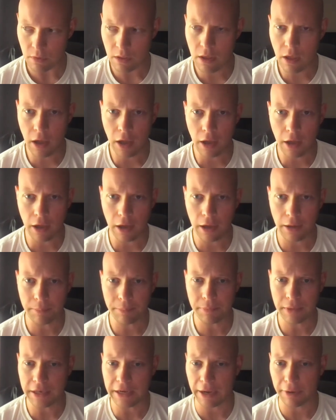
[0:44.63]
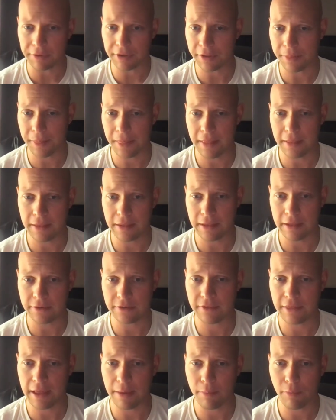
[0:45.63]
And I'll get
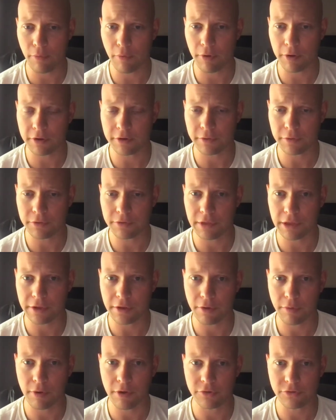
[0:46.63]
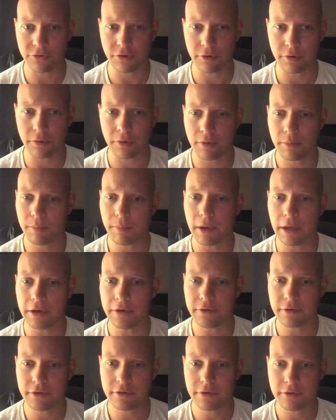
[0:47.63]
into that more into the second question.
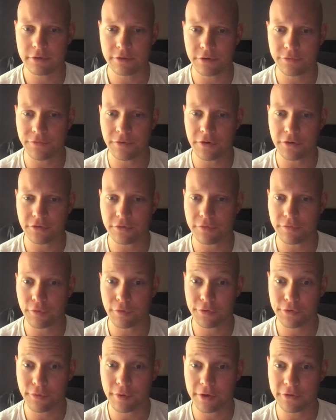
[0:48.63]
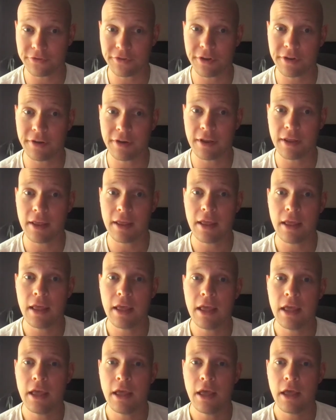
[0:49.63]
But to finish the first question,
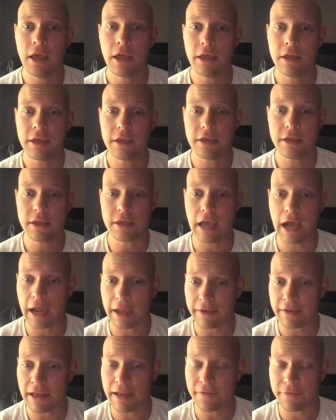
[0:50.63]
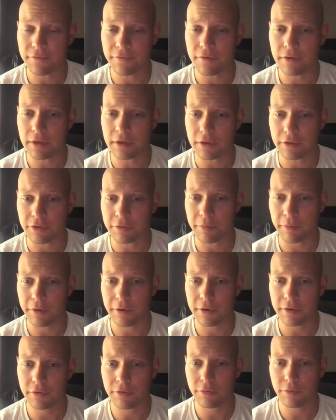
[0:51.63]
I have
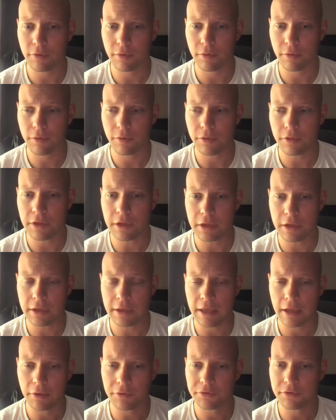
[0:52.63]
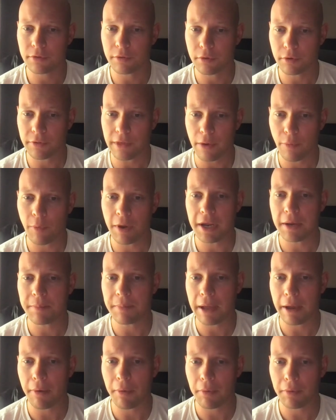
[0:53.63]
experienced the counselor that Wayne
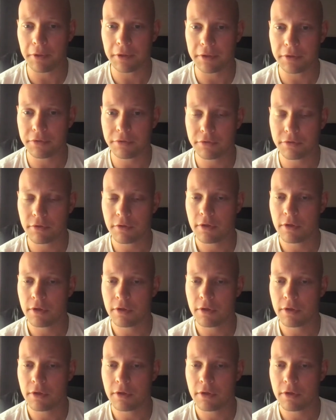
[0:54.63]
Powell is,